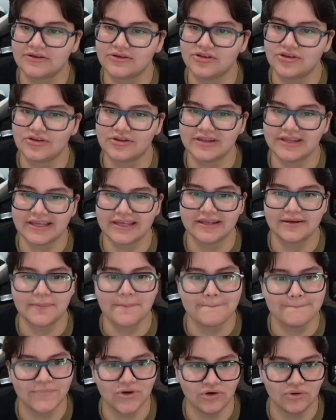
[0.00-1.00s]
You click it,
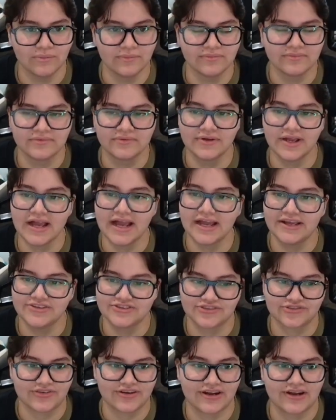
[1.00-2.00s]
boom. I
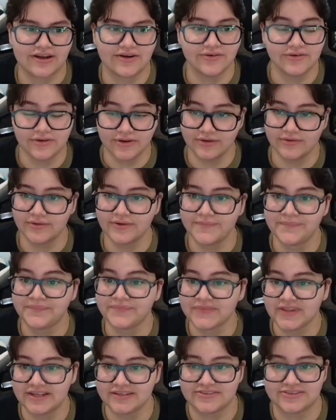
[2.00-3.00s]
just created a new note.
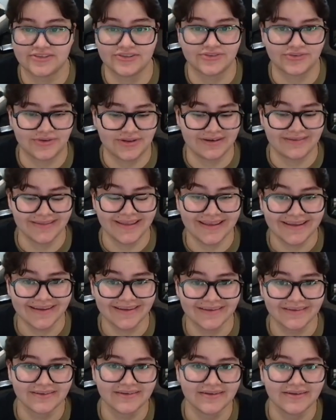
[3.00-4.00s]
And it's called create a
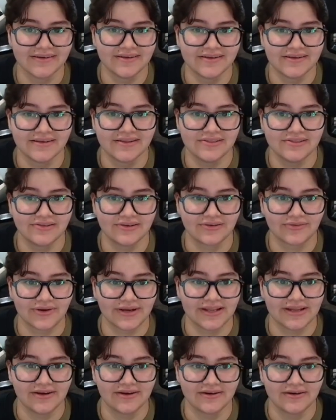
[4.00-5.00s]
link. Look right
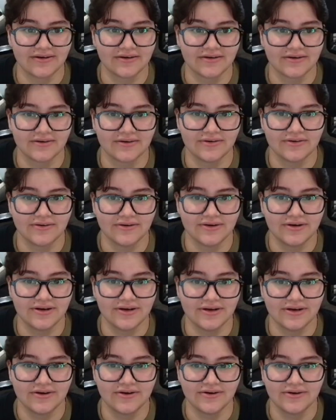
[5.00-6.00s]
here.
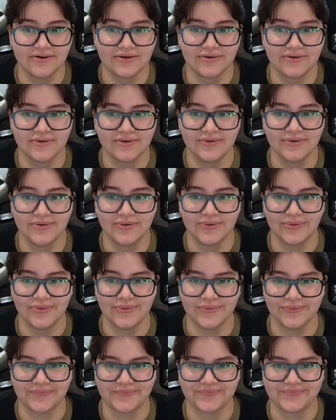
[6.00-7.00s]
Oh,
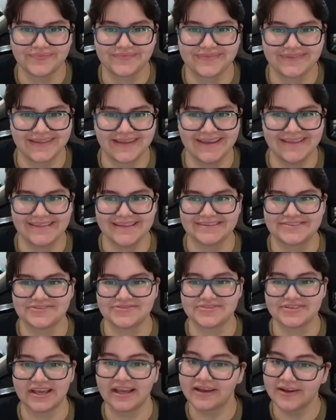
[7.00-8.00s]
ain't that so
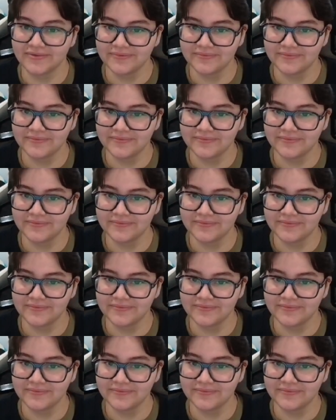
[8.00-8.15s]
sick?